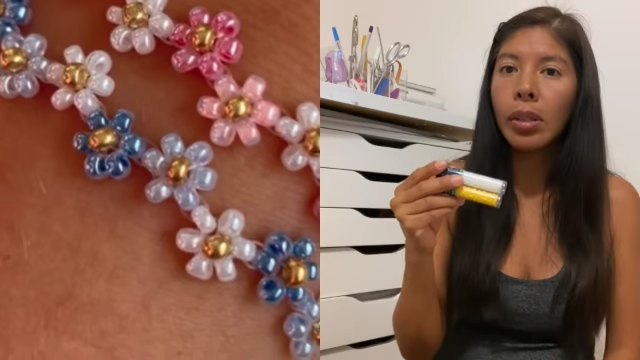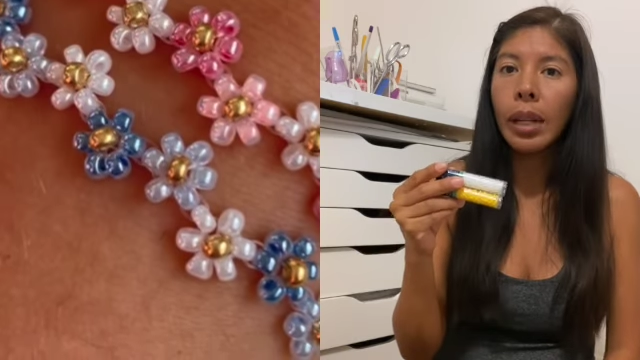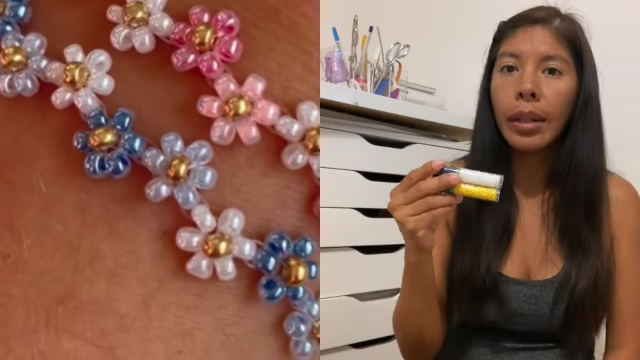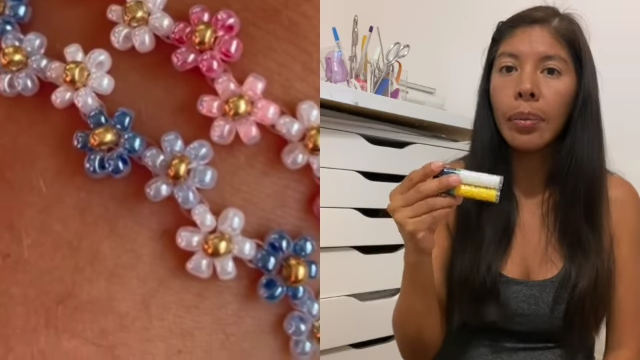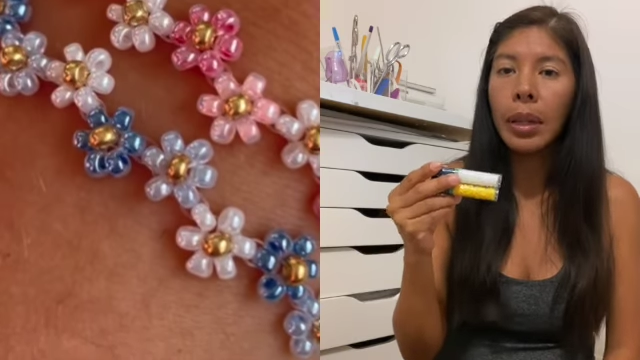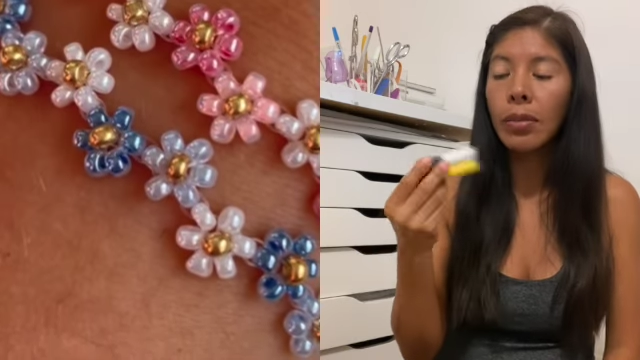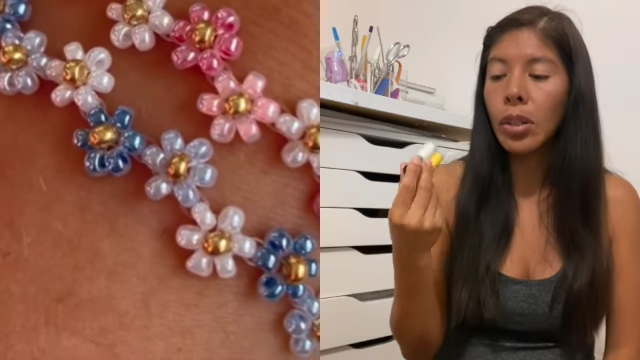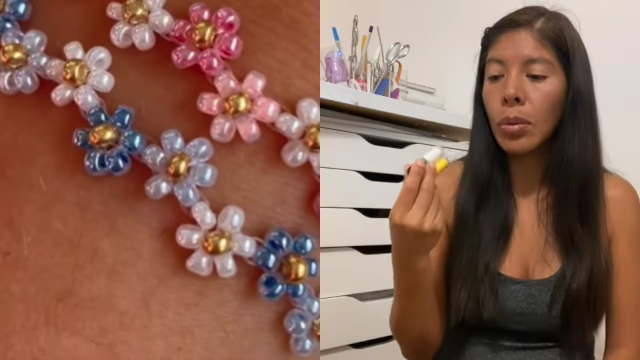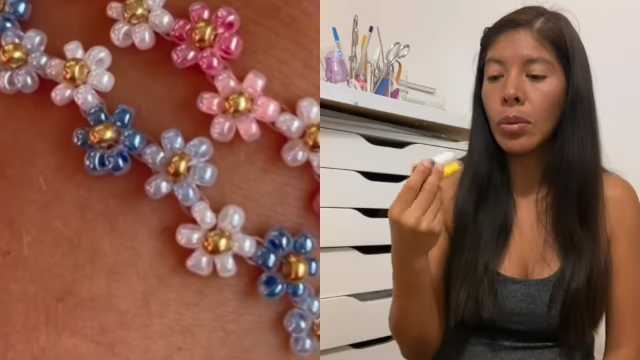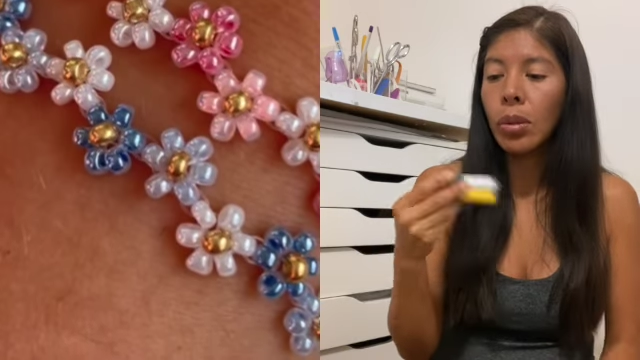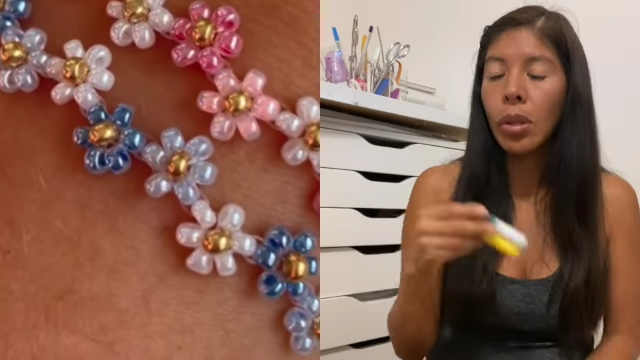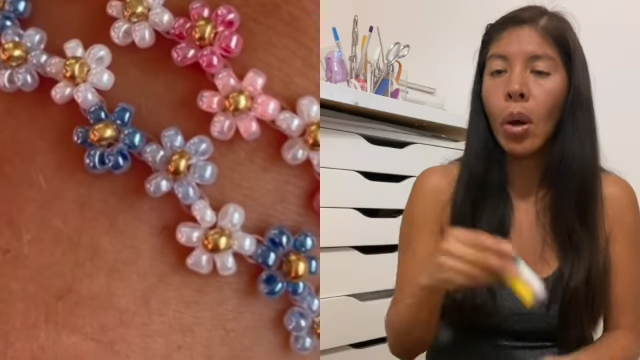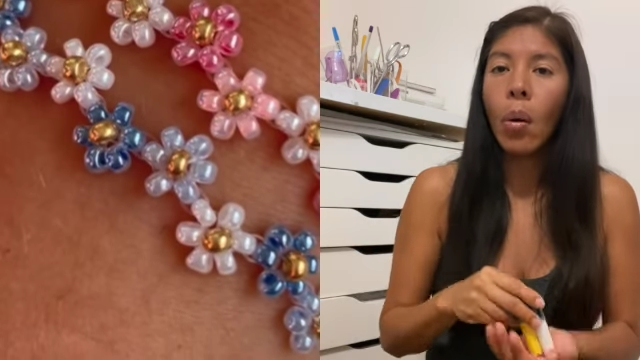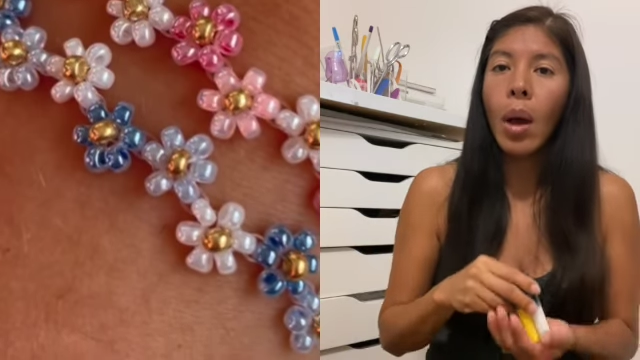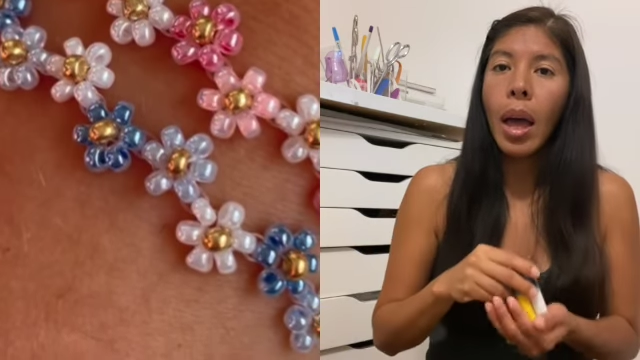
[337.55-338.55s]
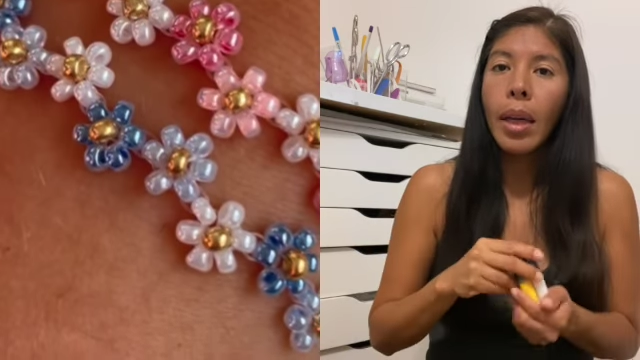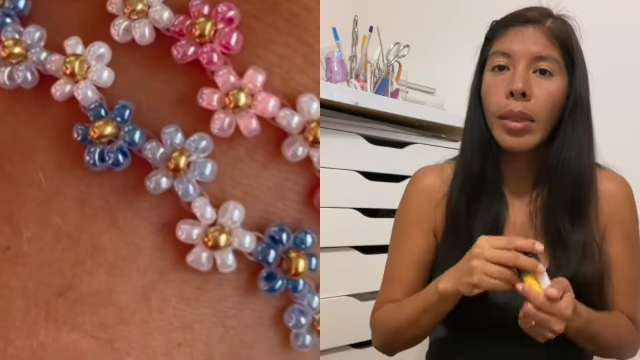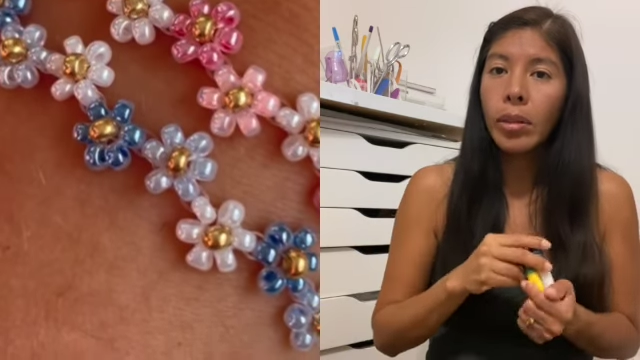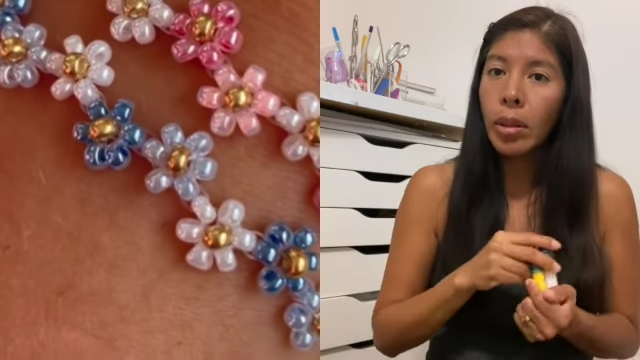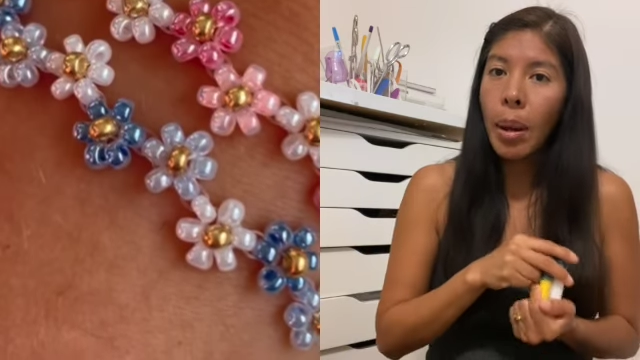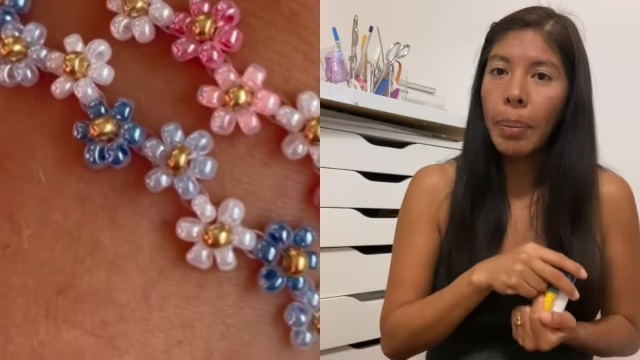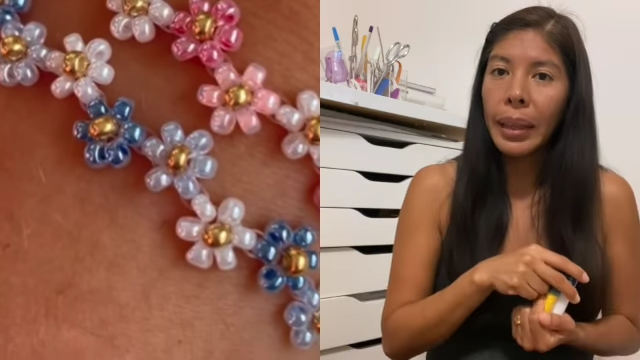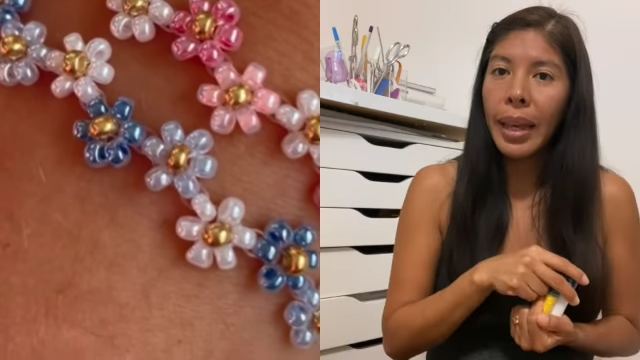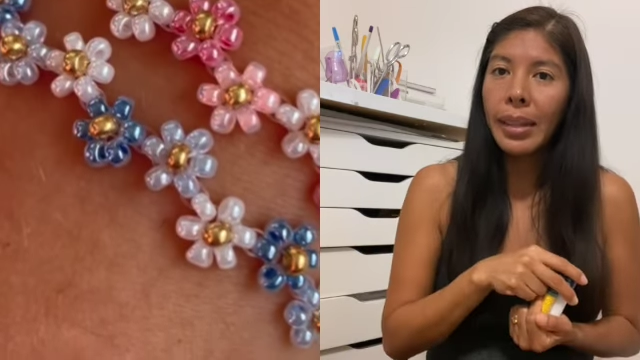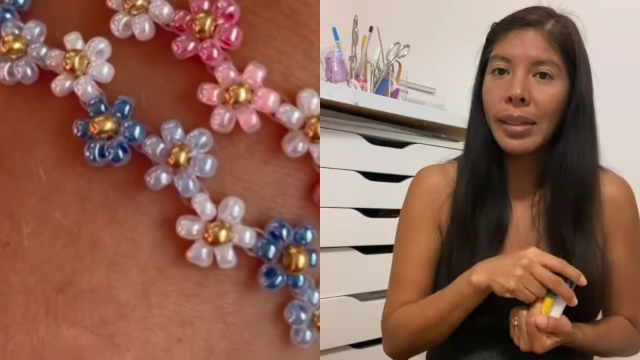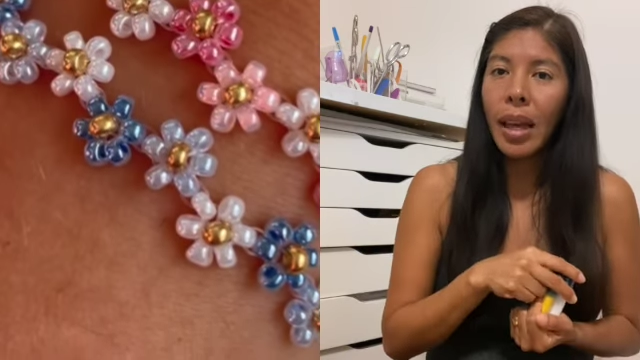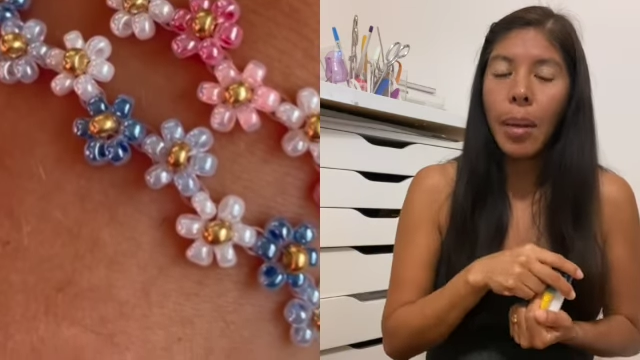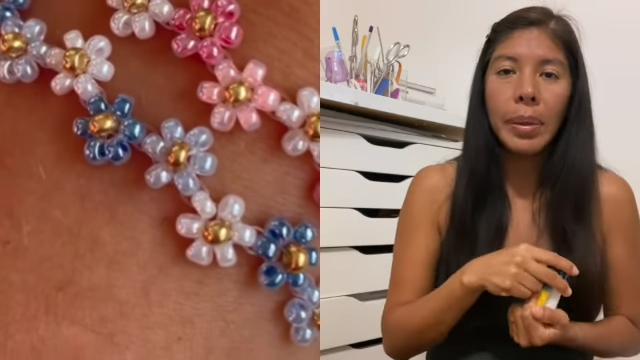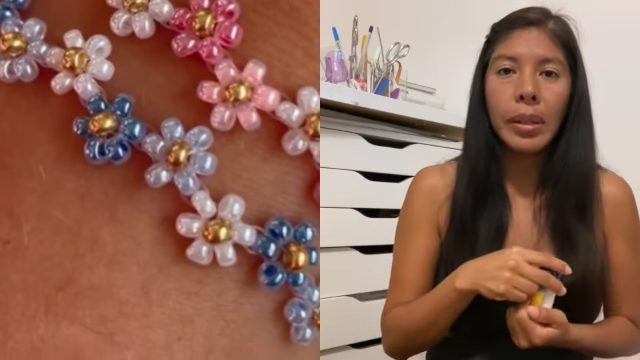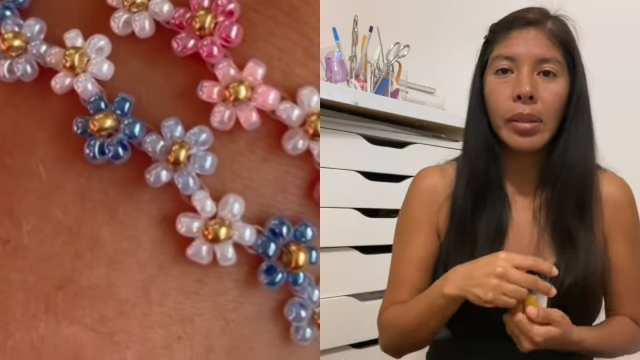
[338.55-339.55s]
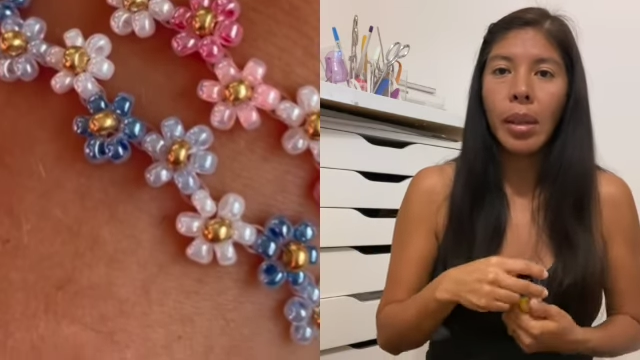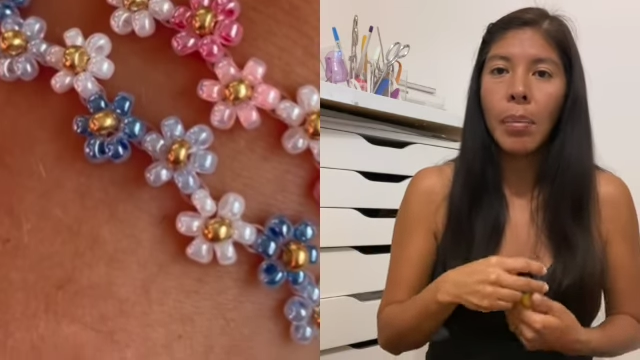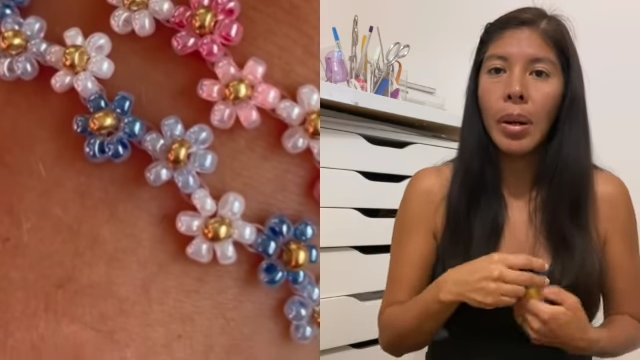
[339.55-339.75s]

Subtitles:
and I'm hoping I can stick to it.